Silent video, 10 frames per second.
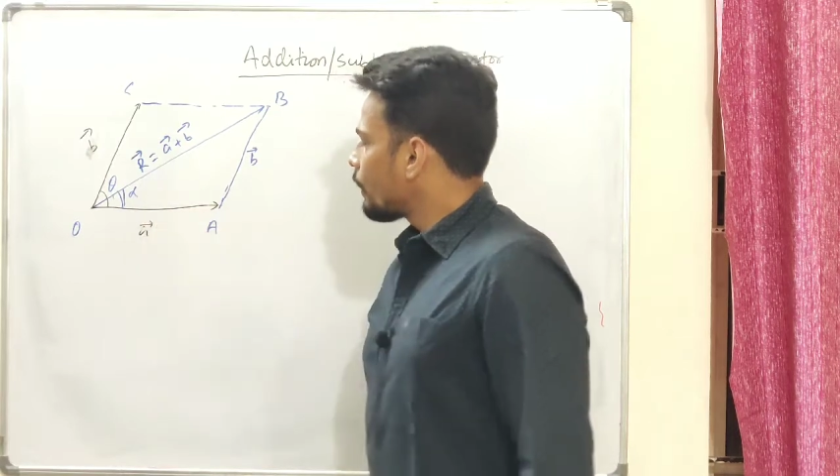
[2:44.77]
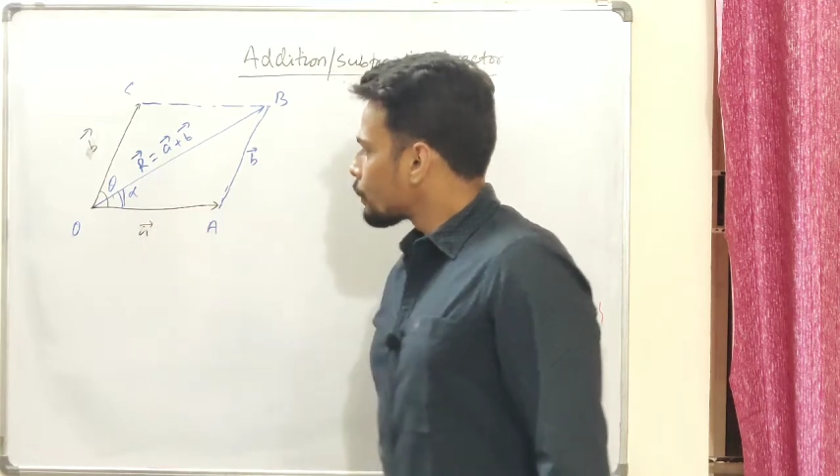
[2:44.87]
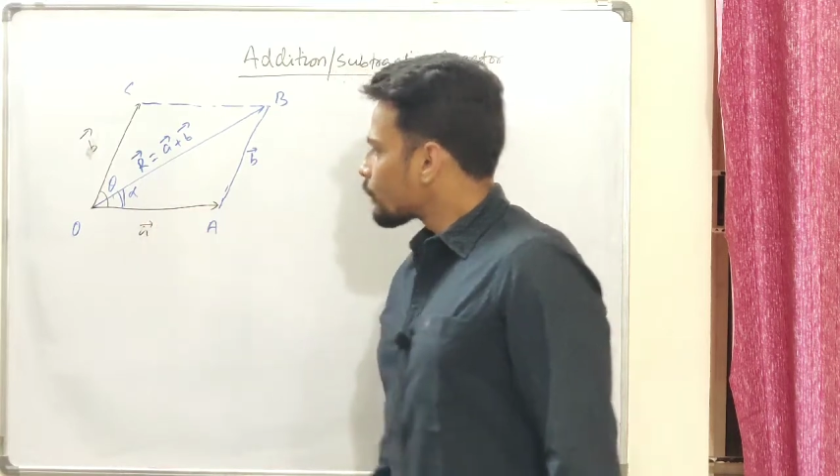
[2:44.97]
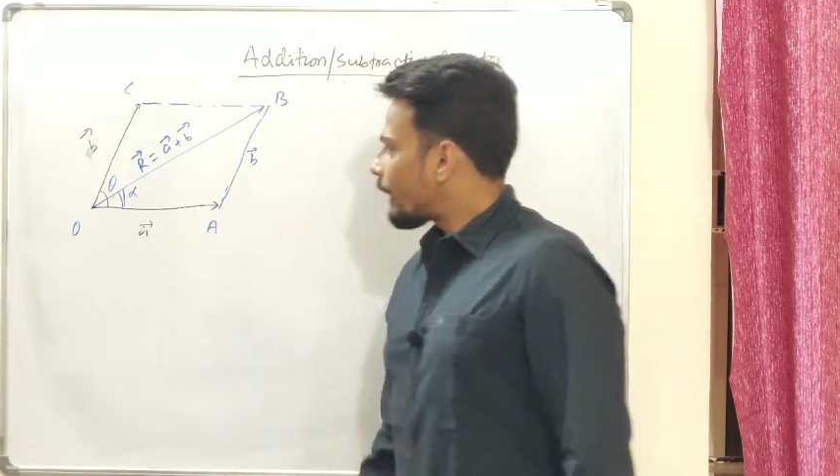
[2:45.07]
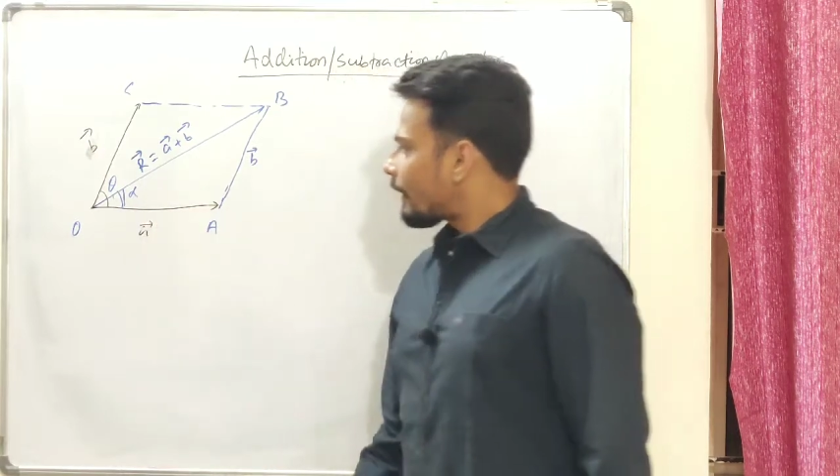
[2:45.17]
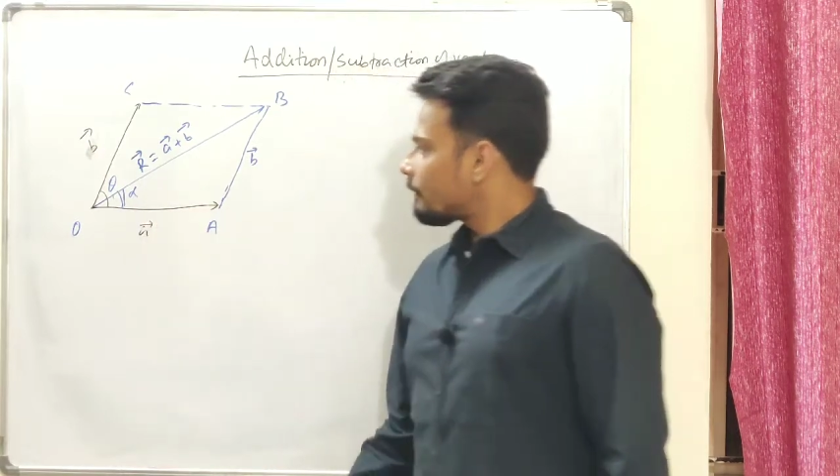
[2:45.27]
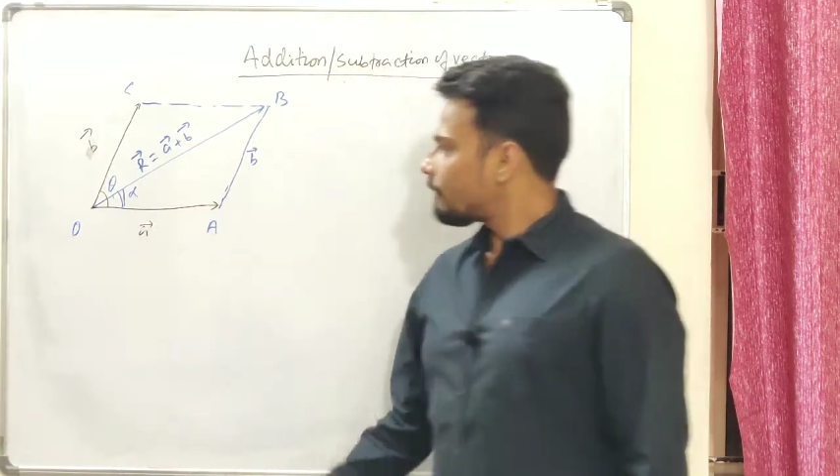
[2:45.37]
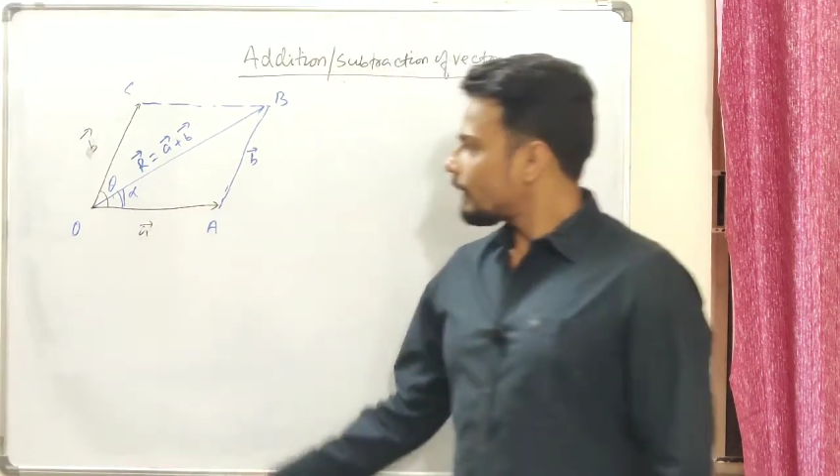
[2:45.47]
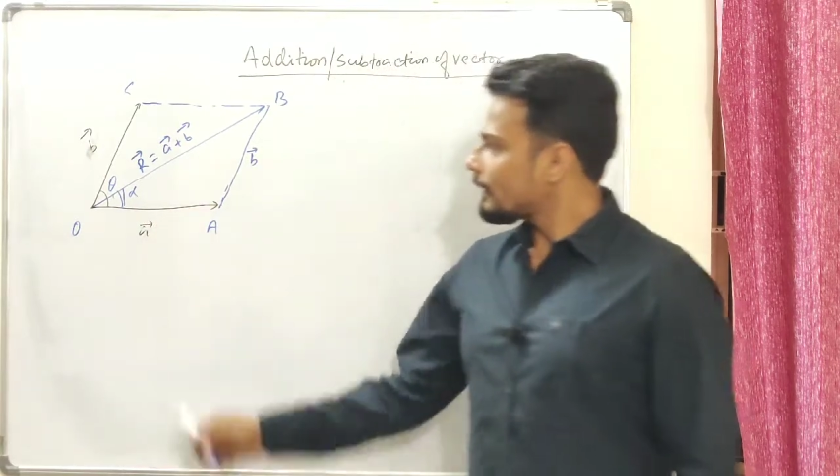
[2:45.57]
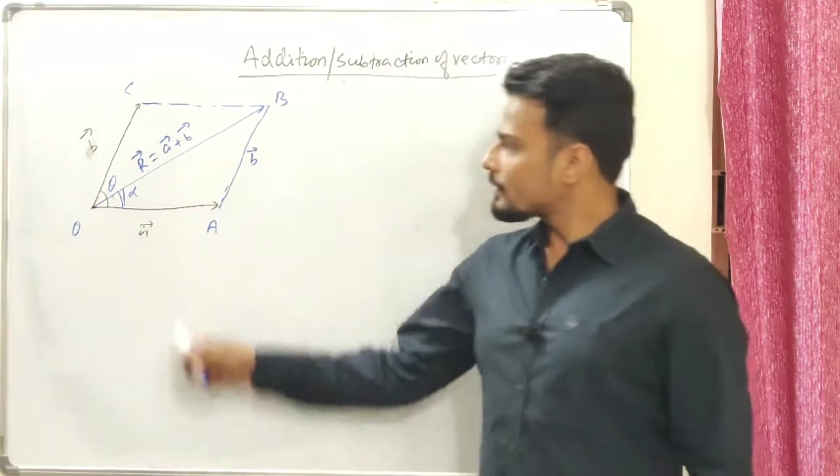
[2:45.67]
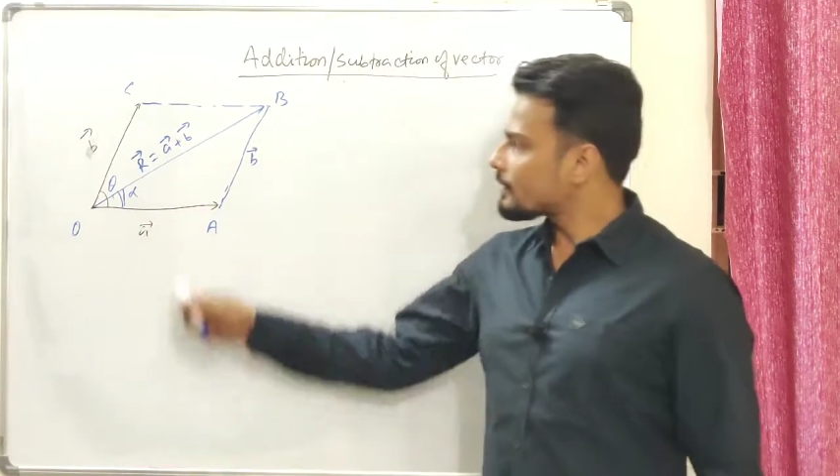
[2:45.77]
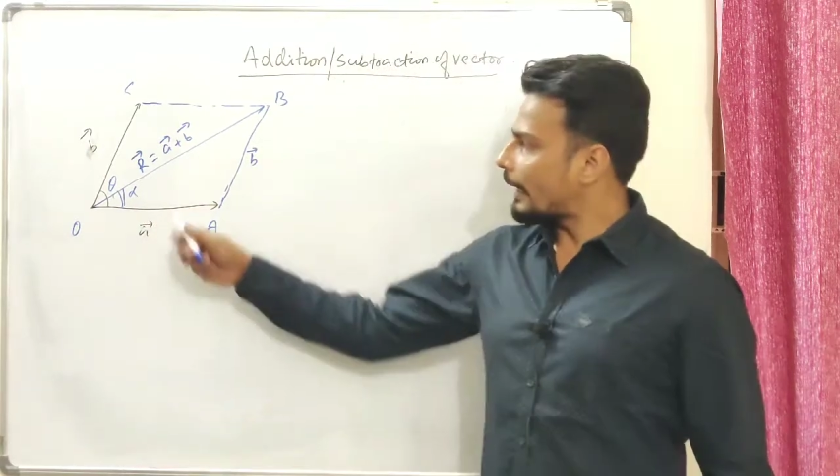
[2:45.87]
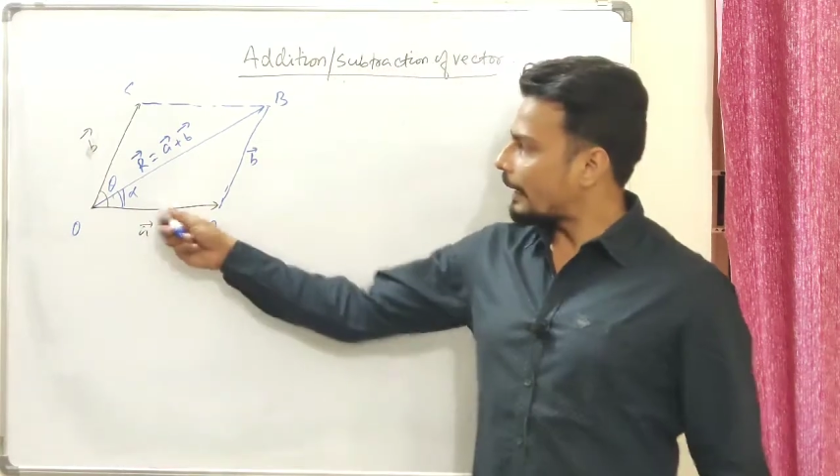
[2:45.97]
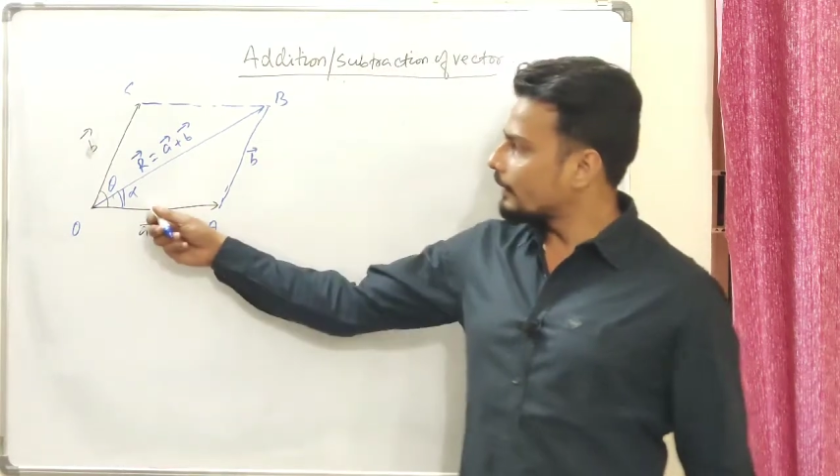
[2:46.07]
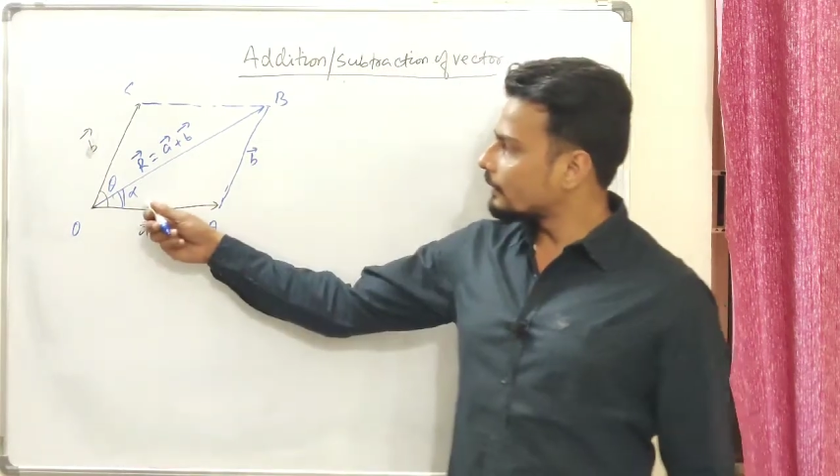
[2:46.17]
So alpha is the
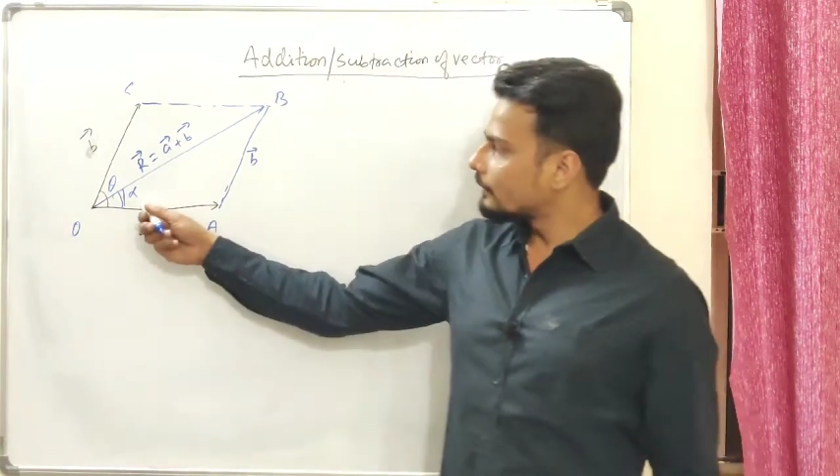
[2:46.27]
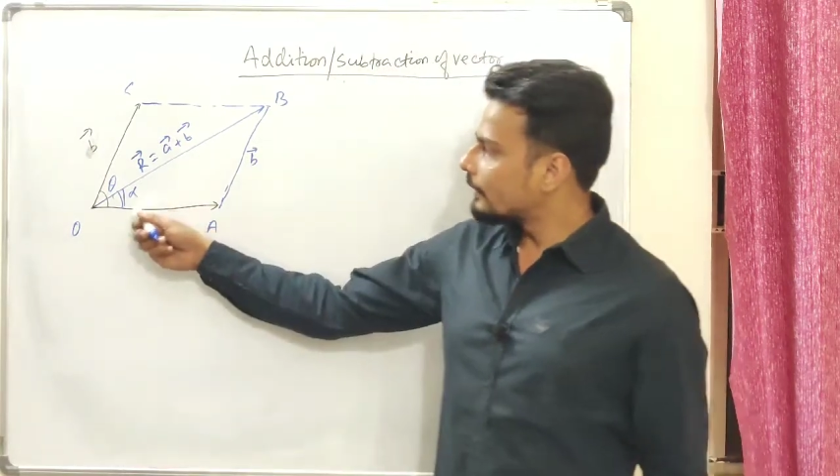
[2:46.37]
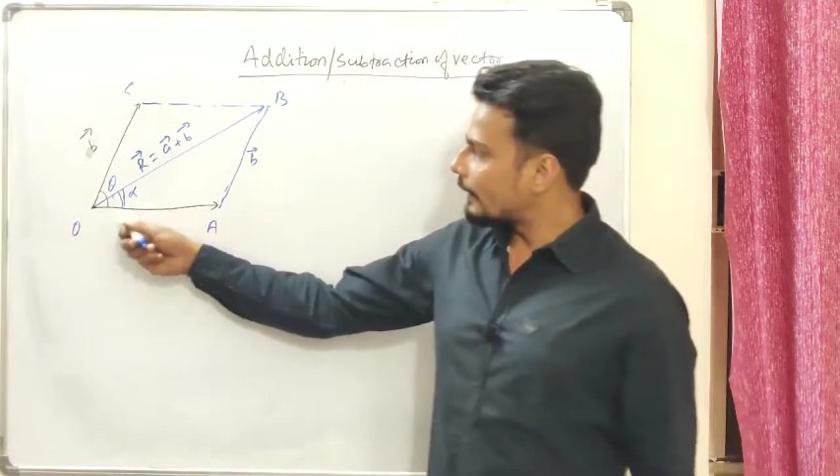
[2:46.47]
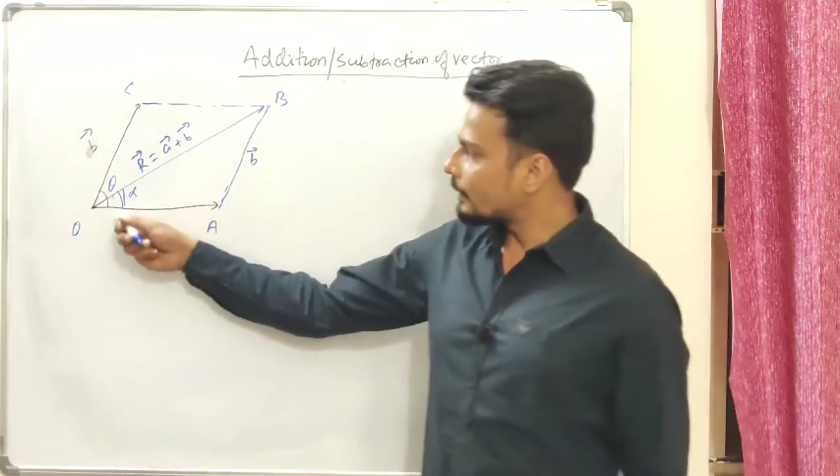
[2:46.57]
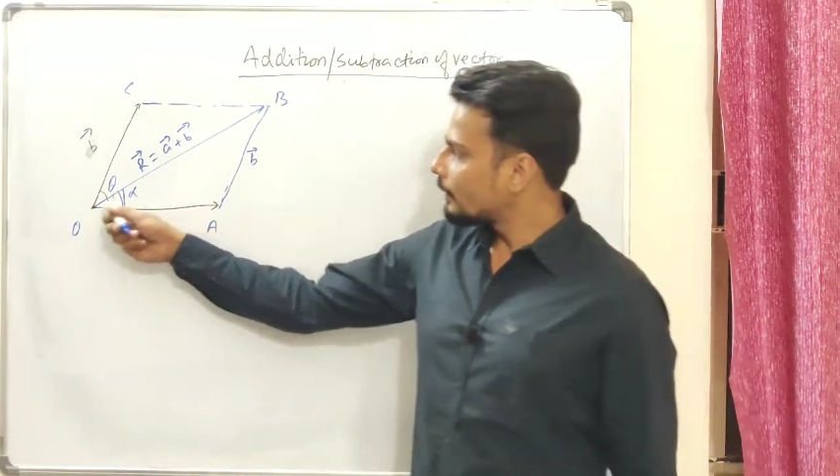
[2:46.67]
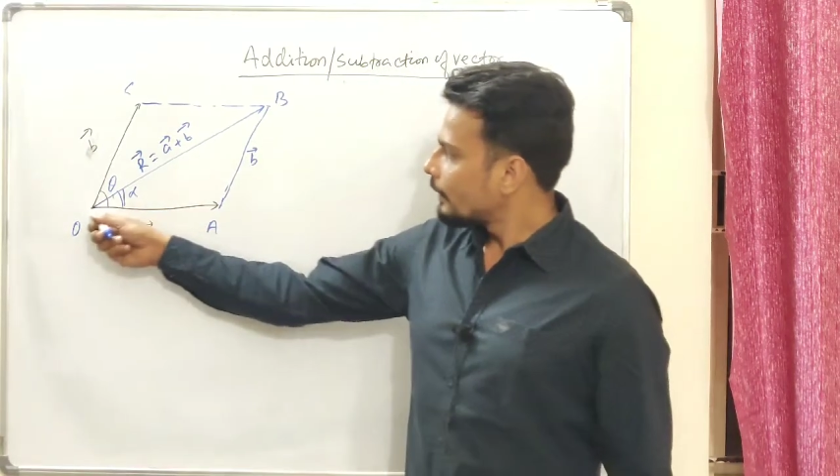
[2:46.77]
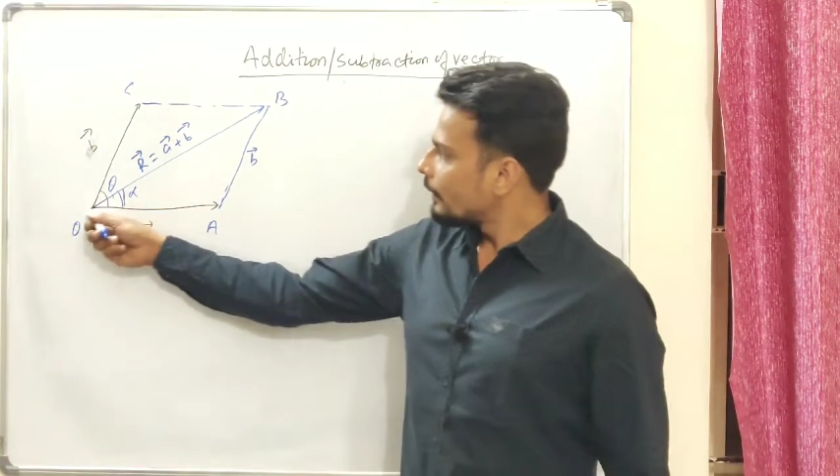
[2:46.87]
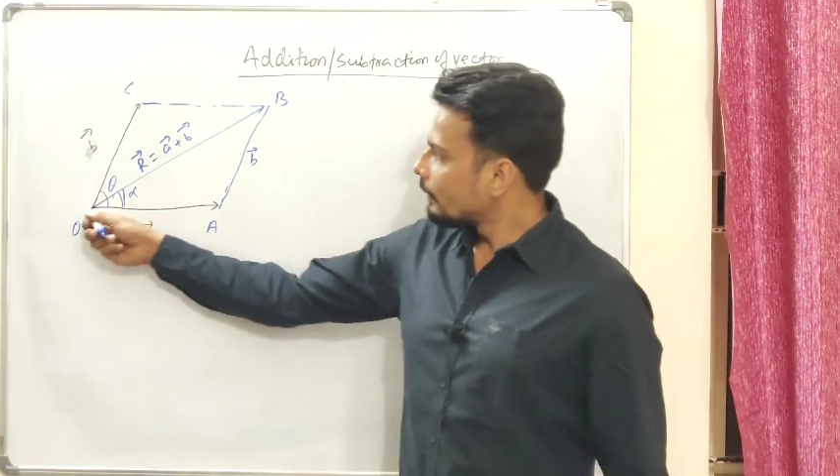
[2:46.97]
angle that